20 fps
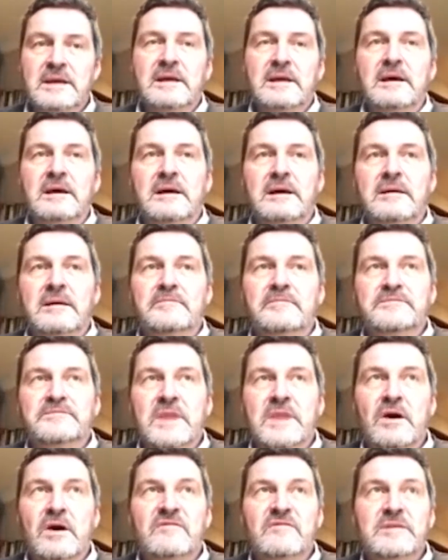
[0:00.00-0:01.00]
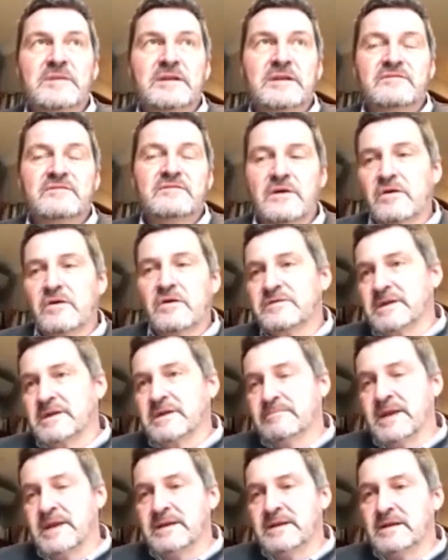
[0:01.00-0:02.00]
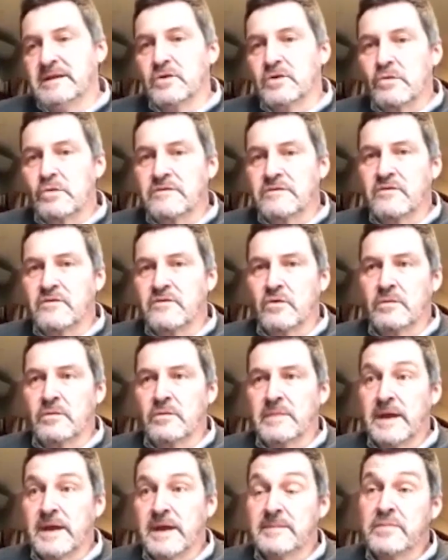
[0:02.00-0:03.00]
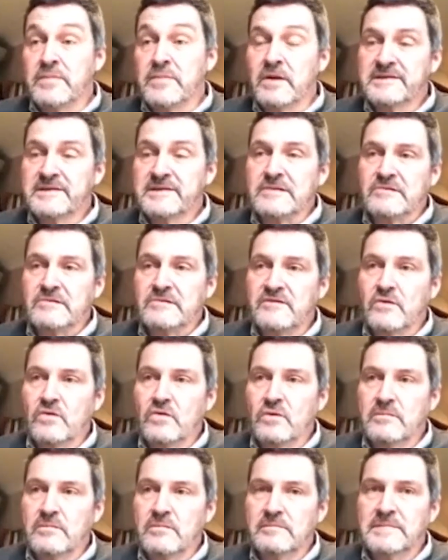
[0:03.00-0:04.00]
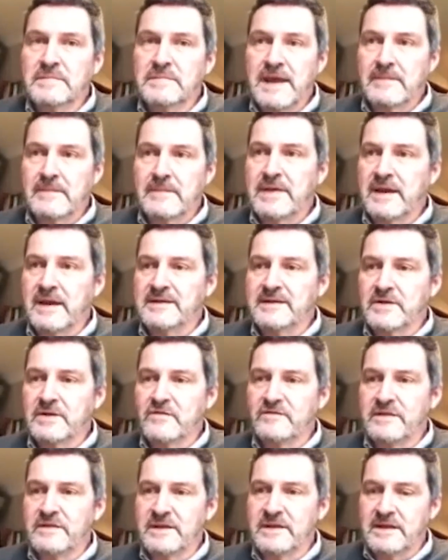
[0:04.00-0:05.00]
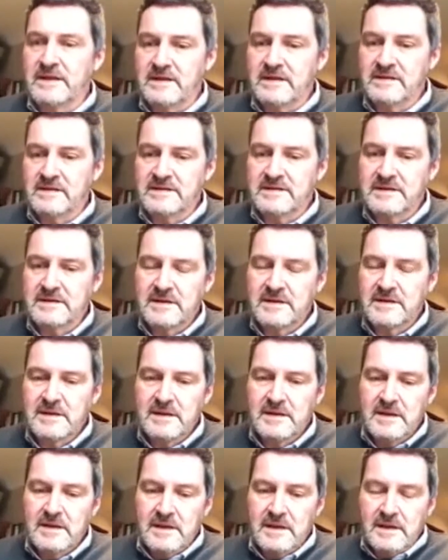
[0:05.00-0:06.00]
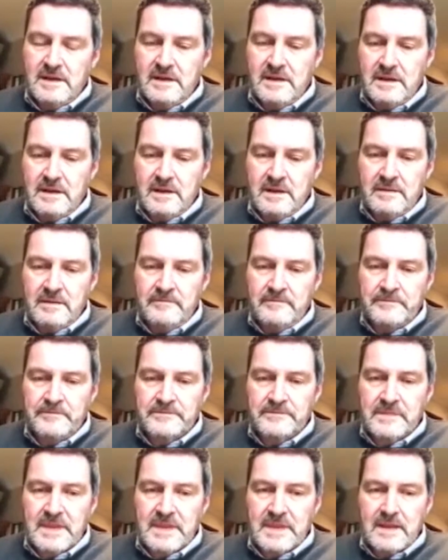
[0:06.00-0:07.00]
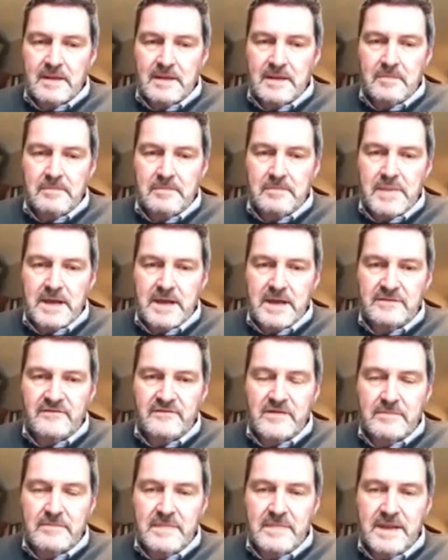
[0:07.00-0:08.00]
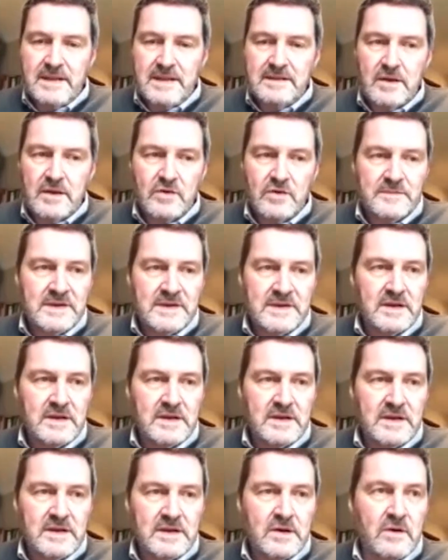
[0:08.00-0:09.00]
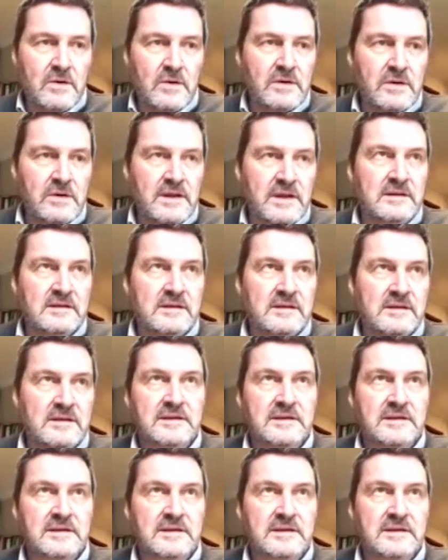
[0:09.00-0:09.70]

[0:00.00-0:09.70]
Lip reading: I've been involved in many law reform and policy reform campaigns over the years, but for me the ultimate goal is